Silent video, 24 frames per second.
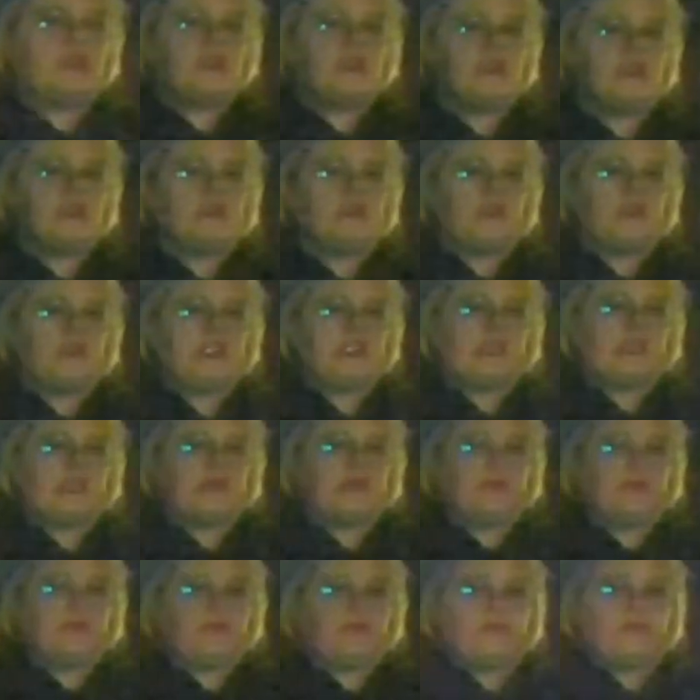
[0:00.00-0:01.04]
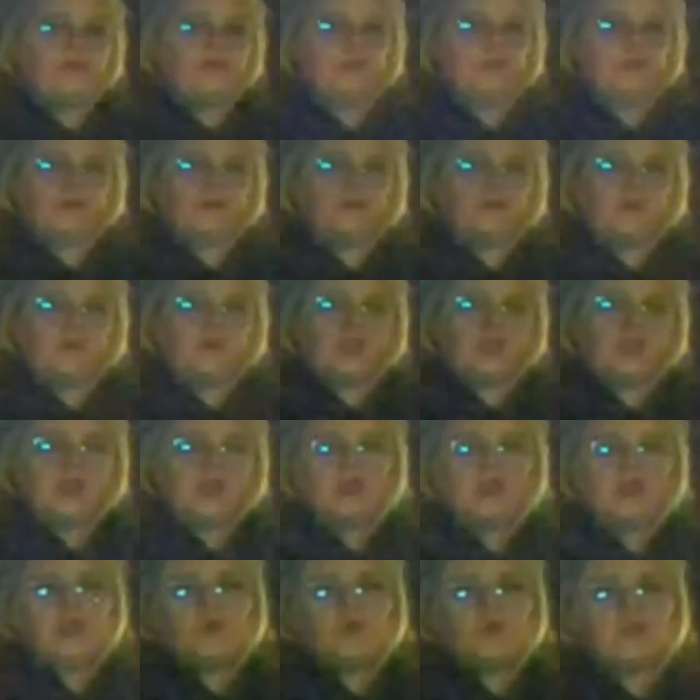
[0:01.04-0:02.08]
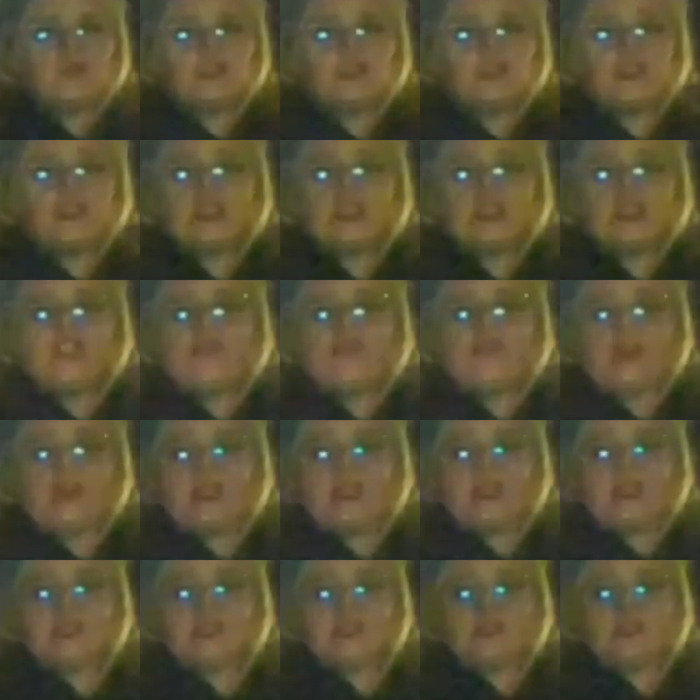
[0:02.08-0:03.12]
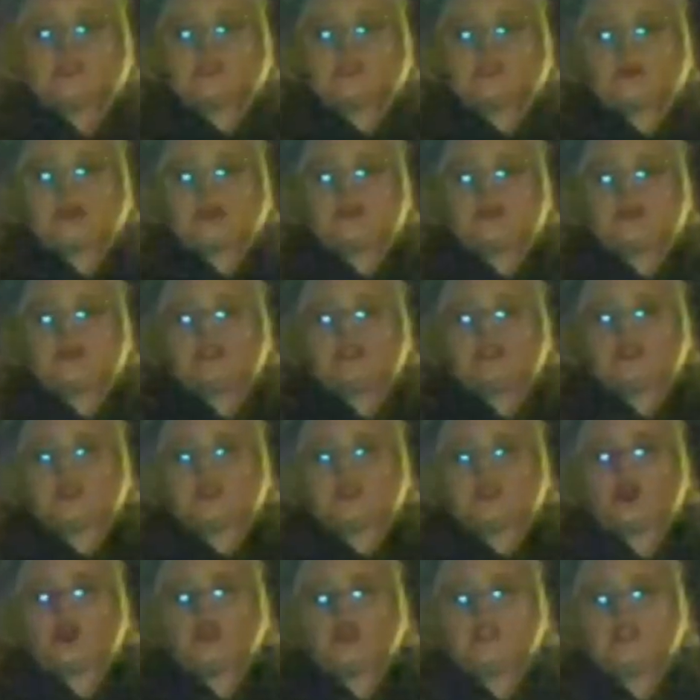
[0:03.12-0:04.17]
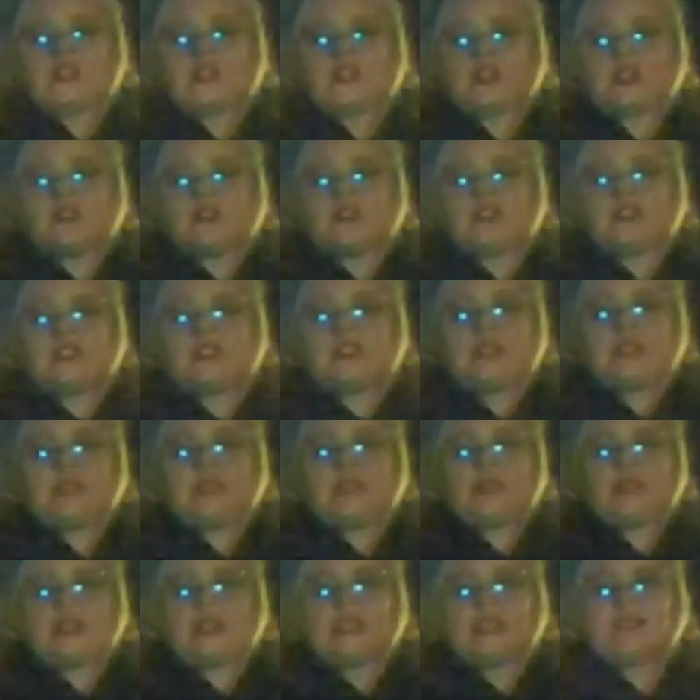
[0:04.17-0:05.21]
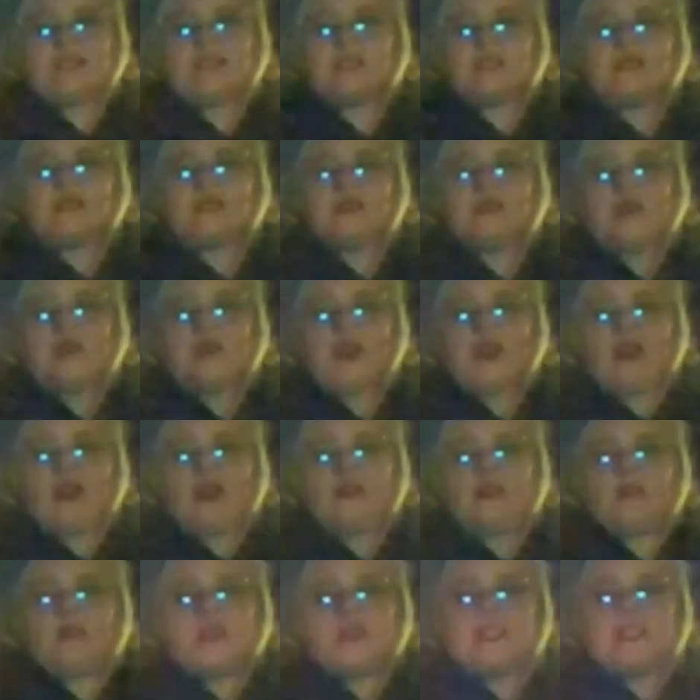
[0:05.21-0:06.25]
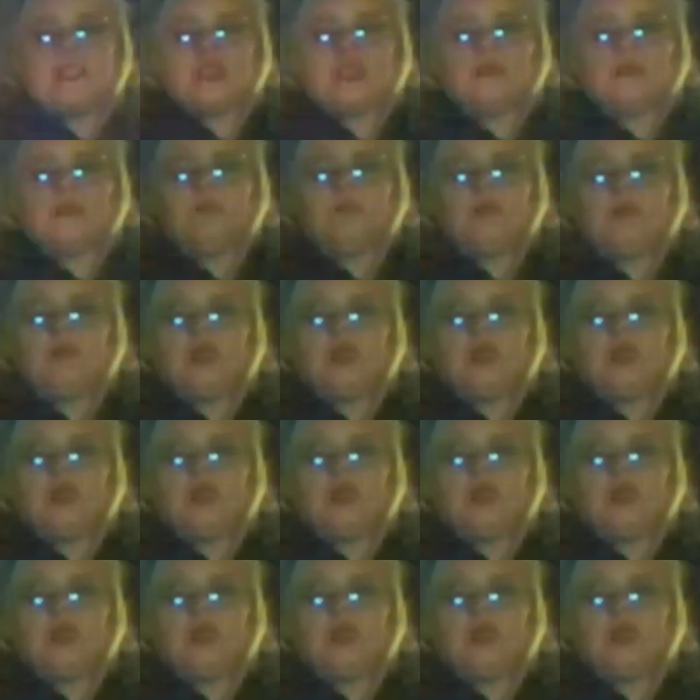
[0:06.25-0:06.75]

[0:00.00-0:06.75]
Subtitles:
to the museum. When strange events surrounding the doll had started to take place at the museum,